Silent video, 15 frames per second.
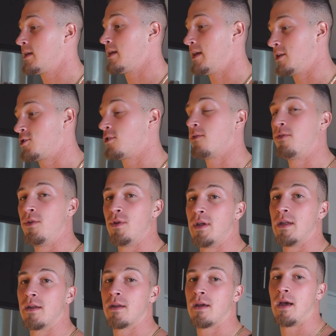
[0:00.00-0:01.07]
Get your food
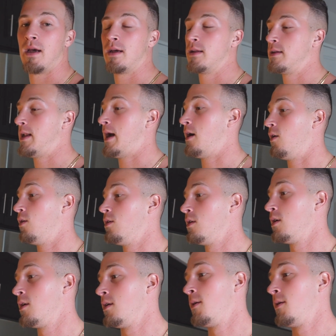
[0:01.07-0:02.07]
in, okay? Now,